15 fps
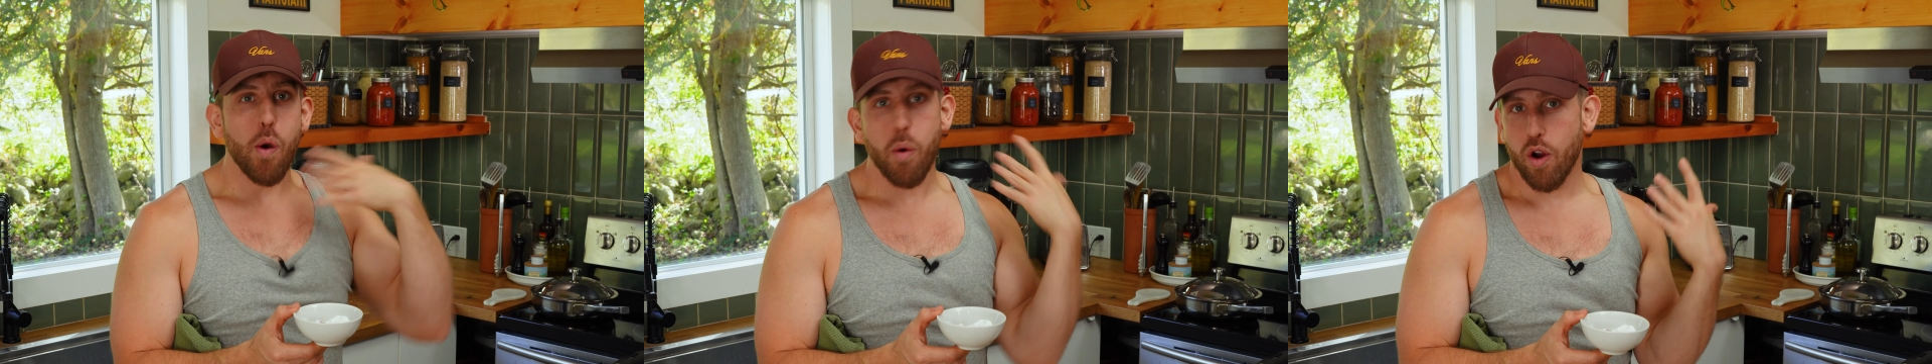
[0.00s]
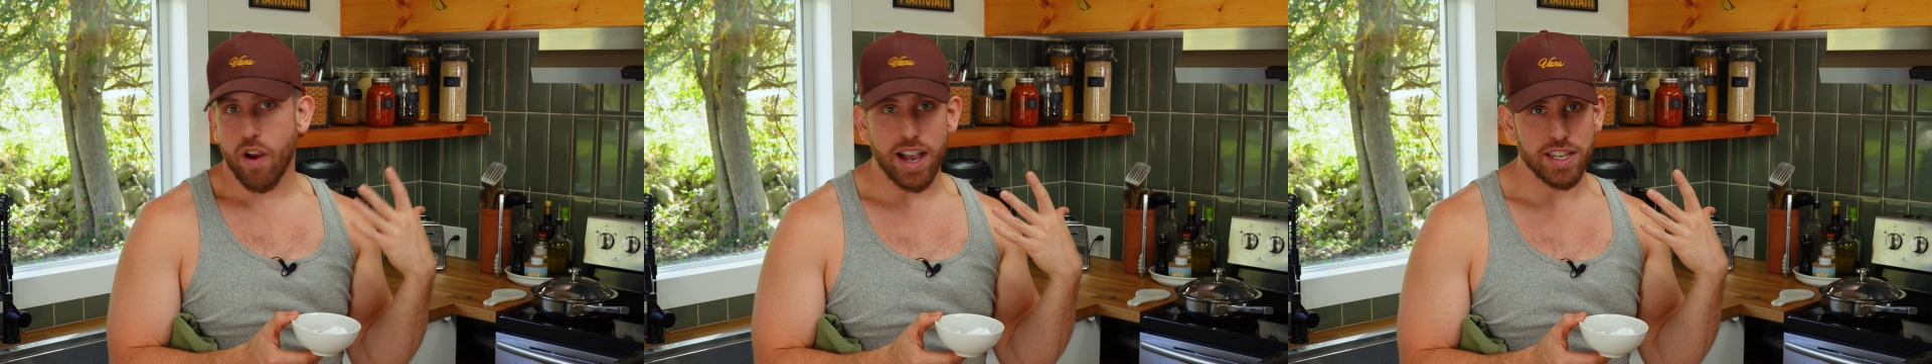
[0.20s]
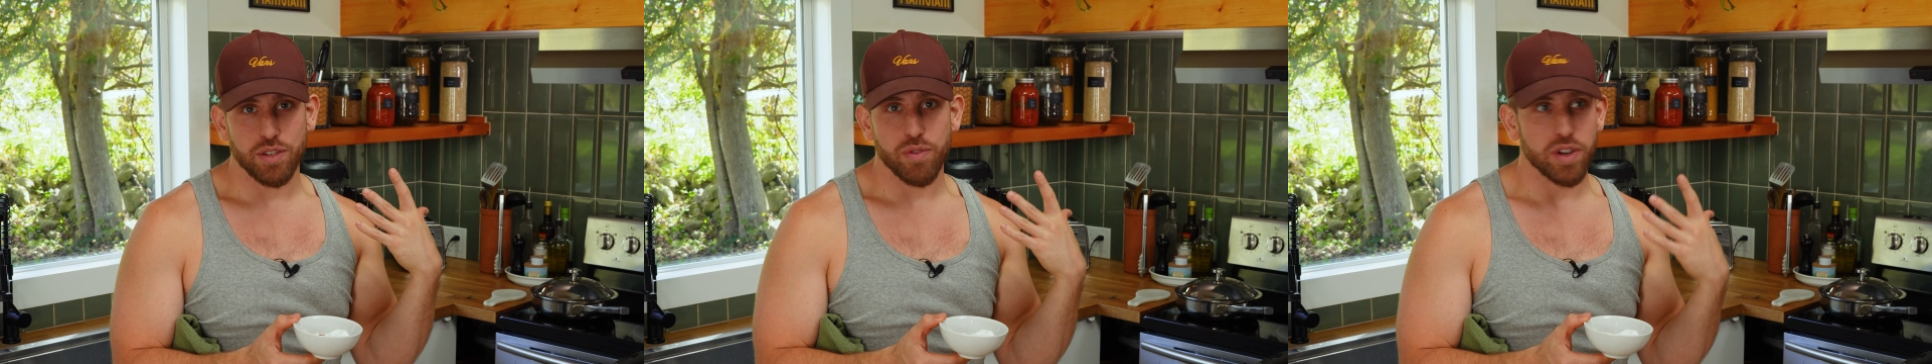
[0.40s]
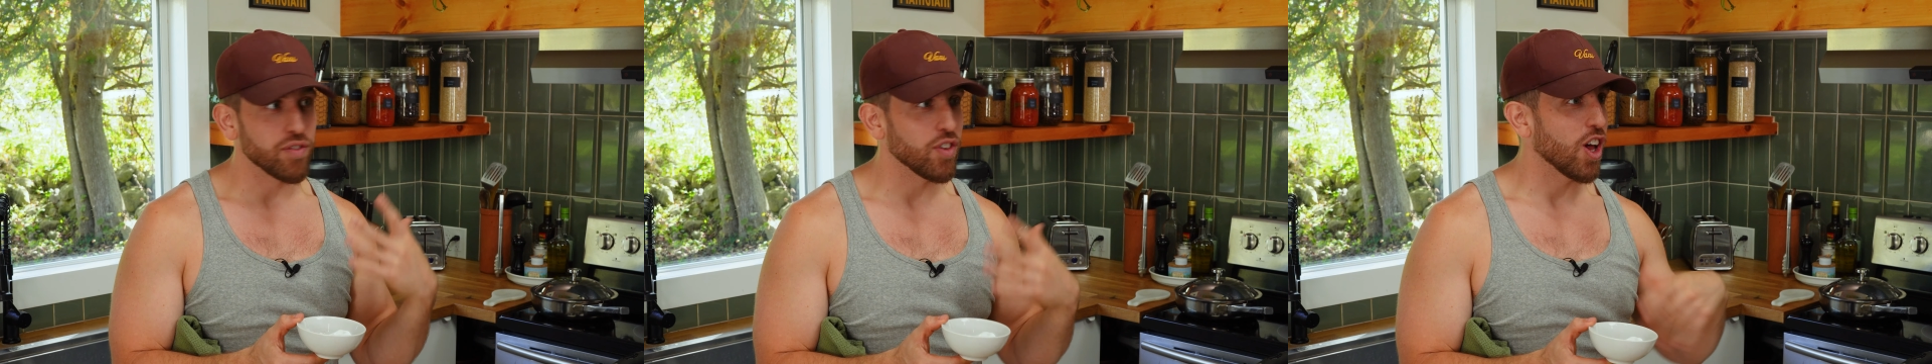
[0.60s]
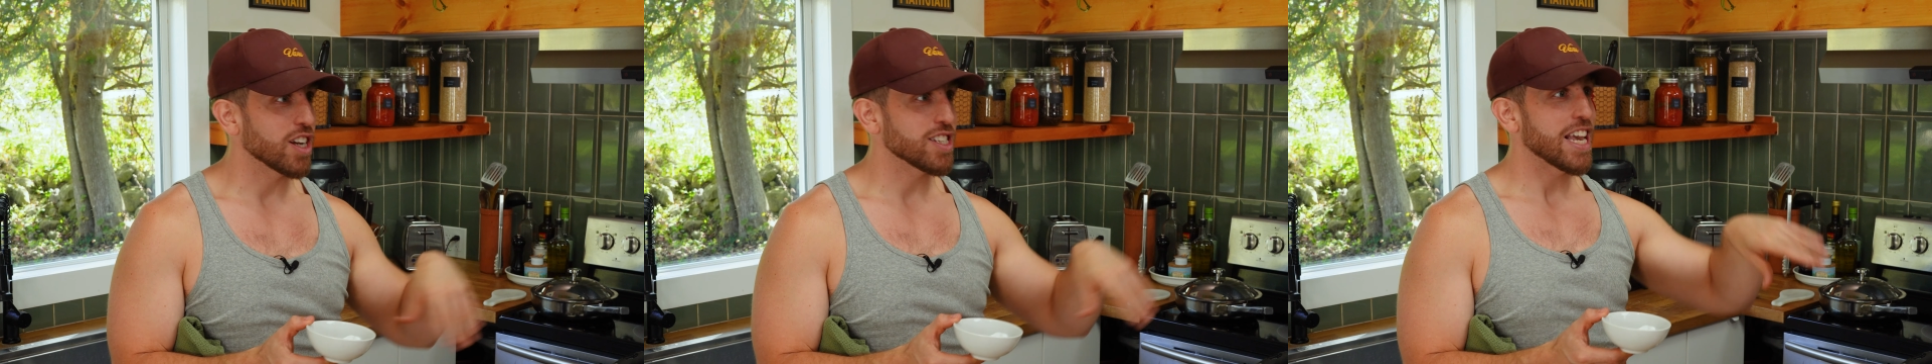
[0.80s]
more acid
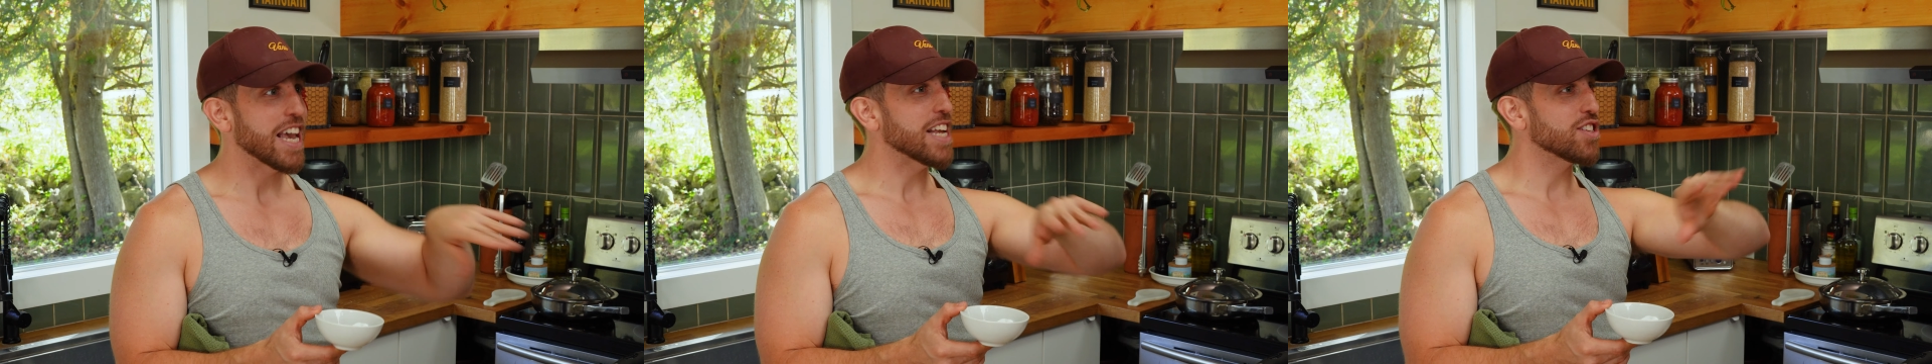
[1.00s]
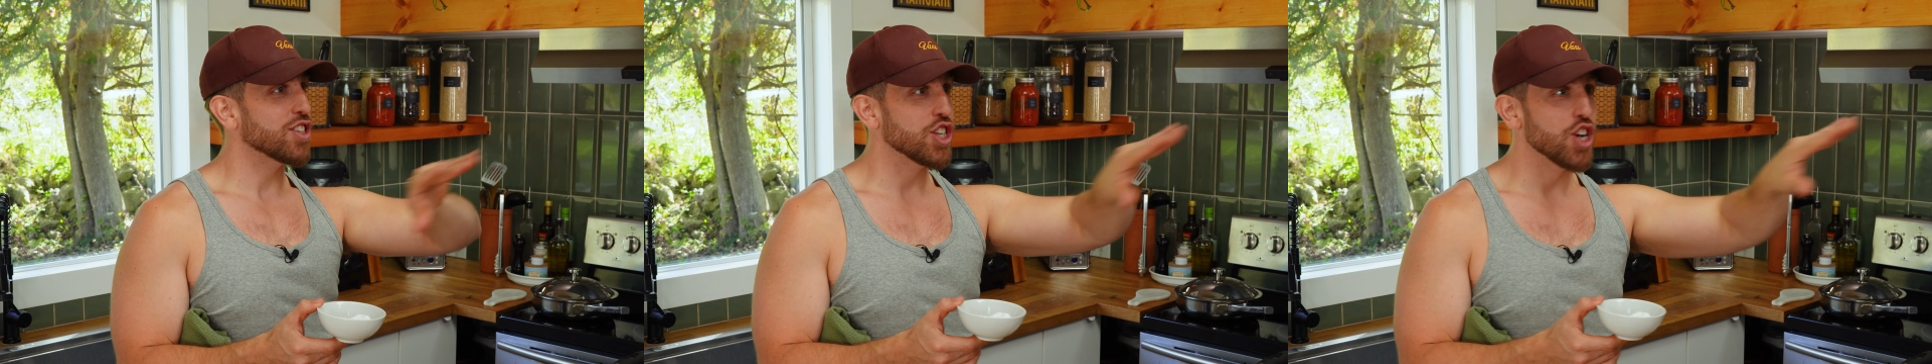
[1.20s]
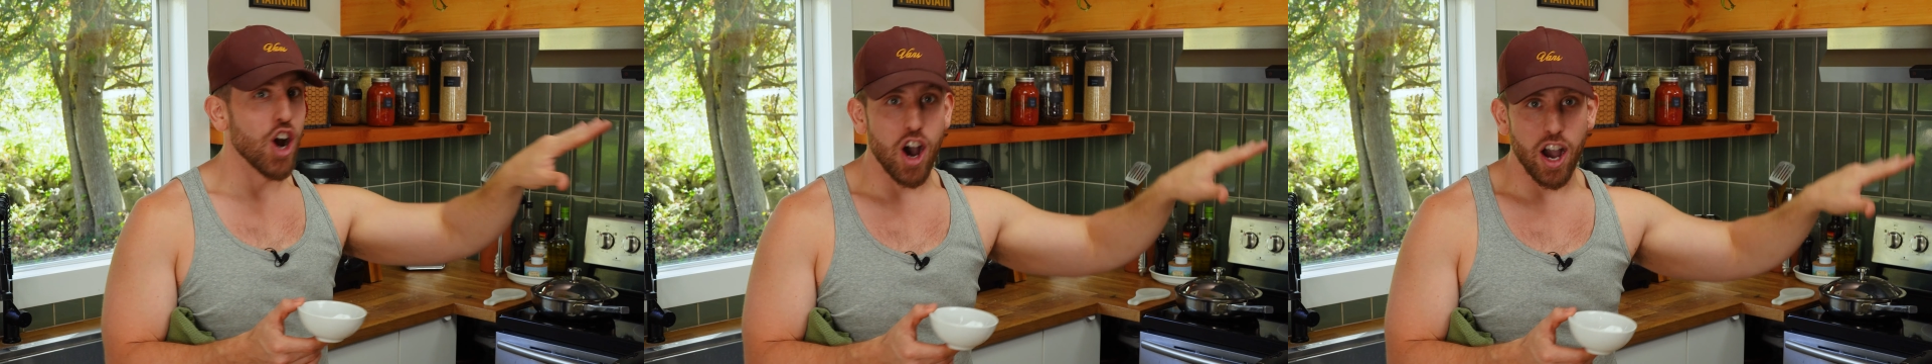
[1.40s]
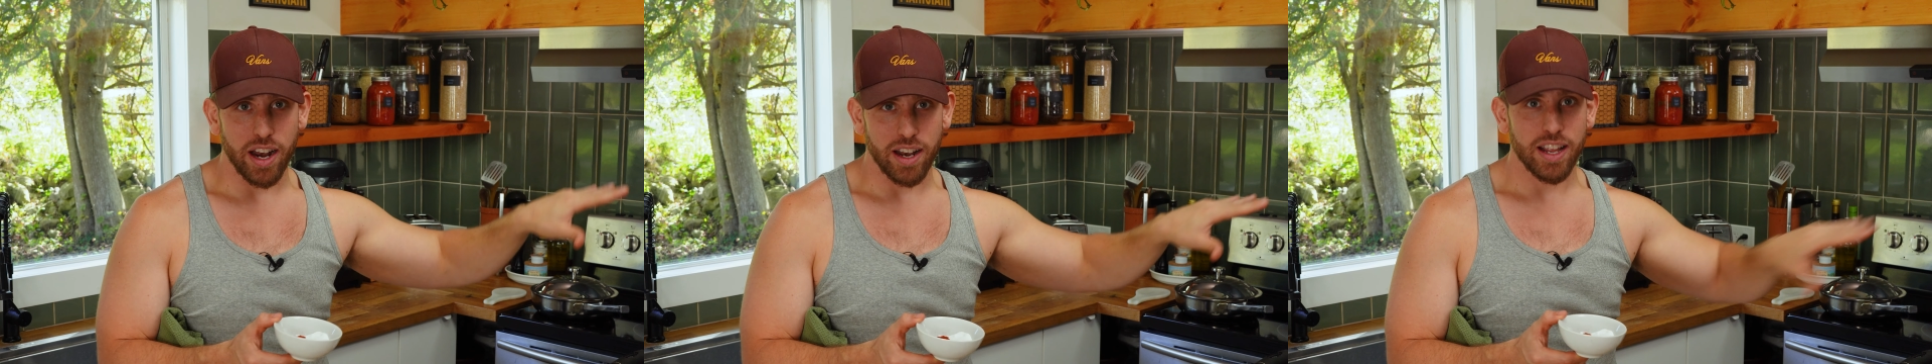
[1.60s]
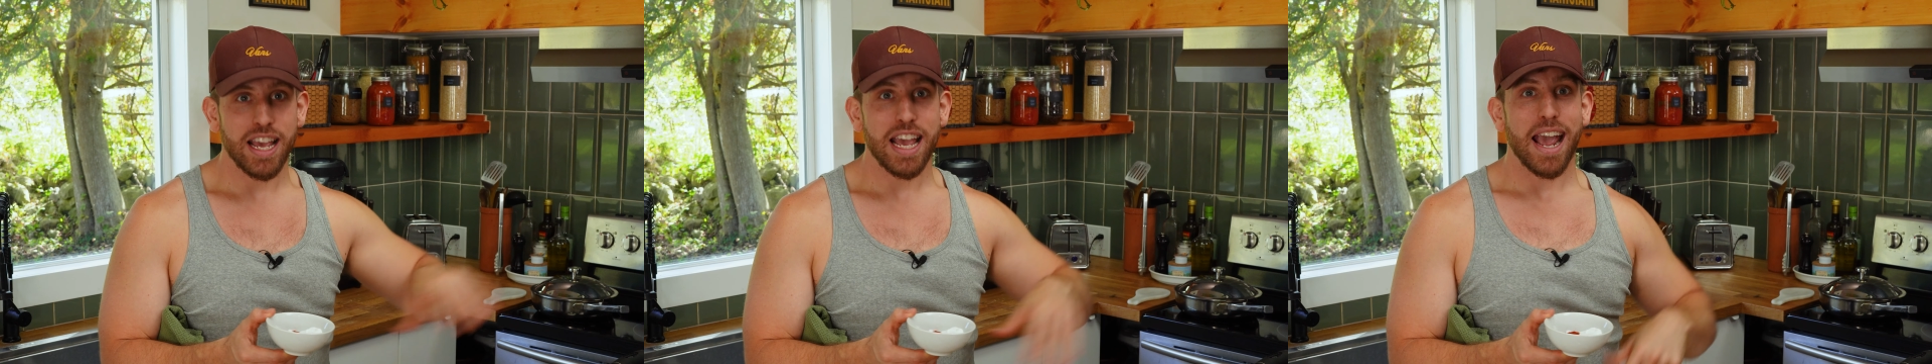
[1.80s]
reflux, it's gone.